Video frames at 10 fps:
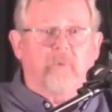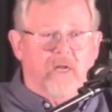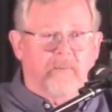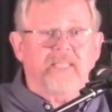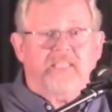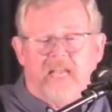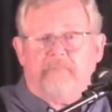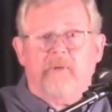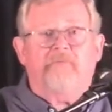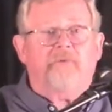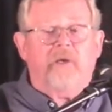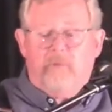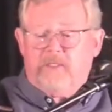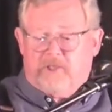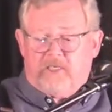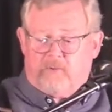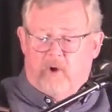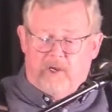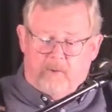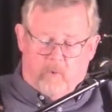One man set me free with just
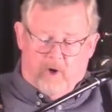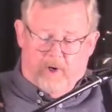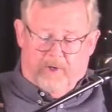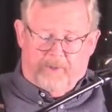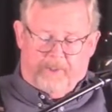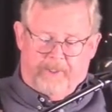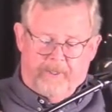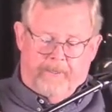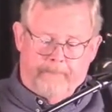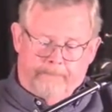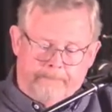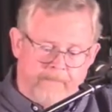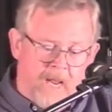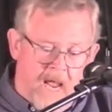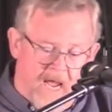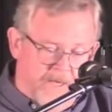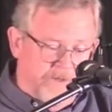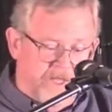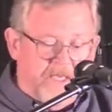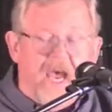one word.
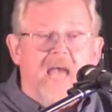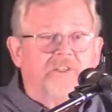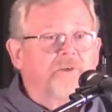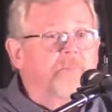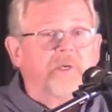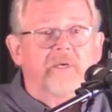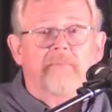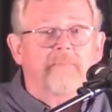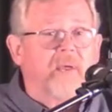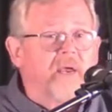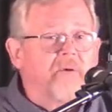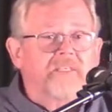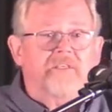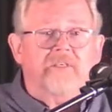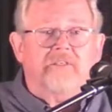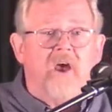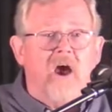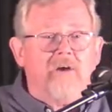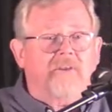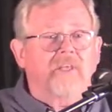You think I should be embarrassed to
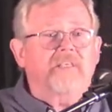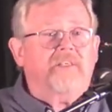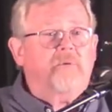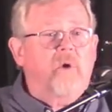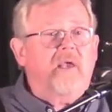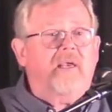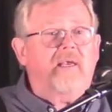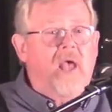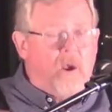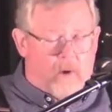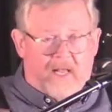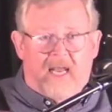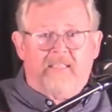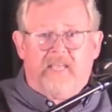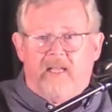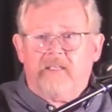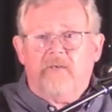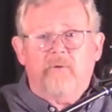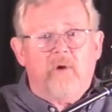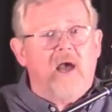talk this way? Well, I tell
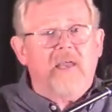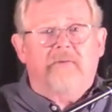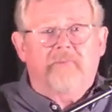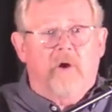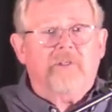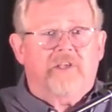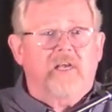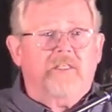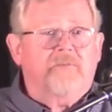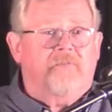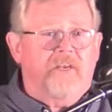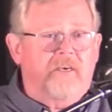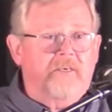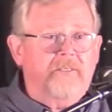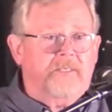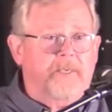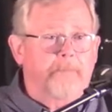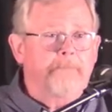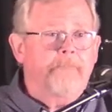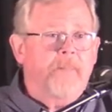you, I have no such fears.
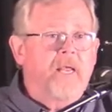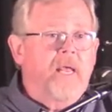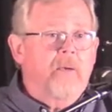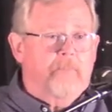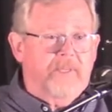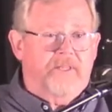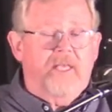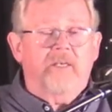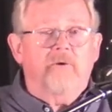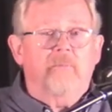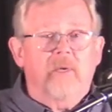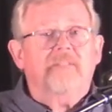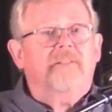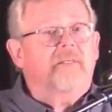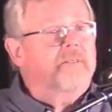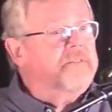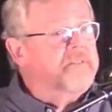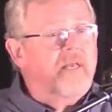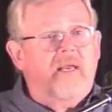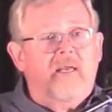But then you must
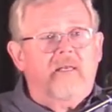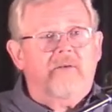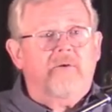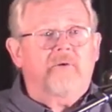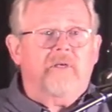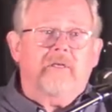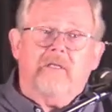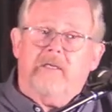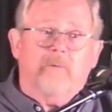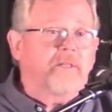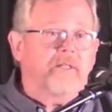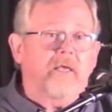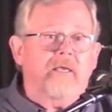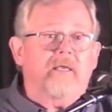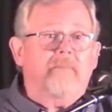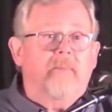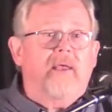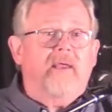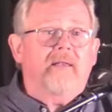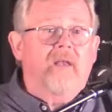understand you're dealing with a
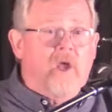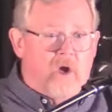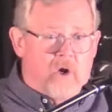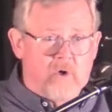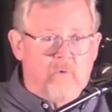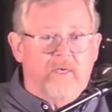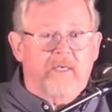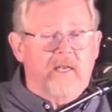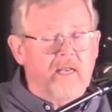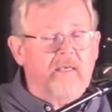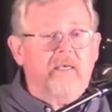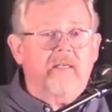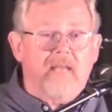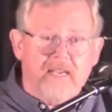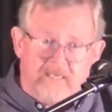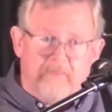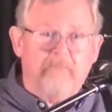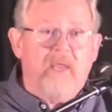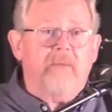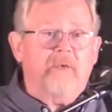man who went naked as a
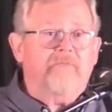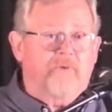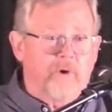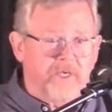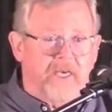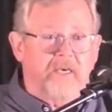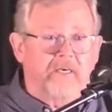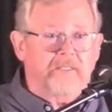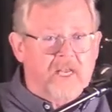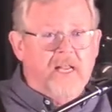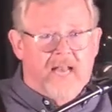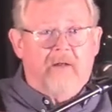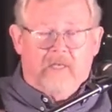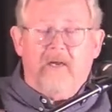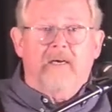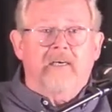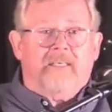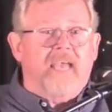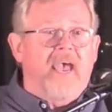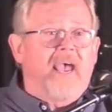baby for years. Now
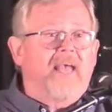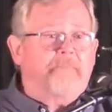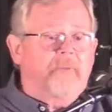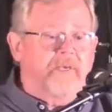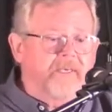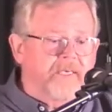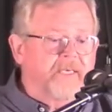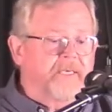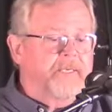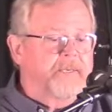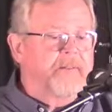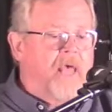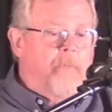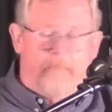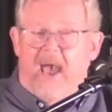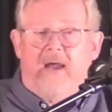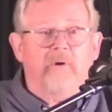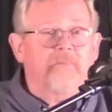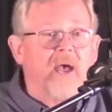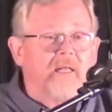look at me, back
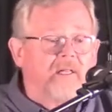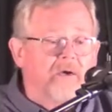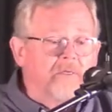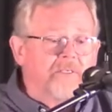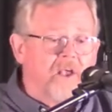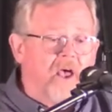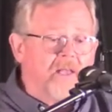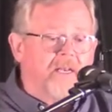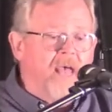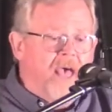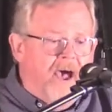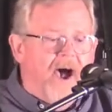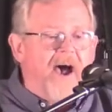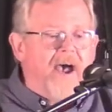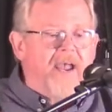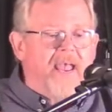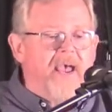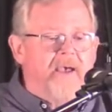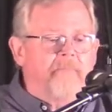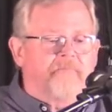with my clothes on. I
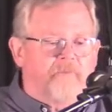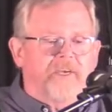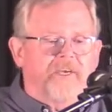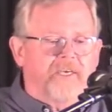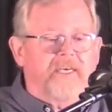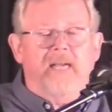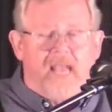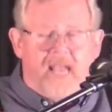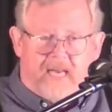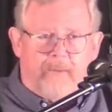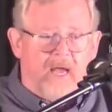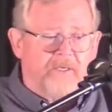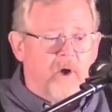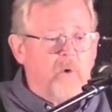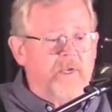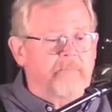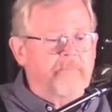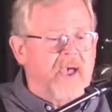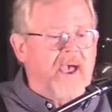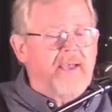am free, and I'm not going
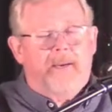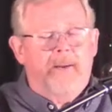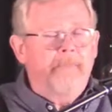back.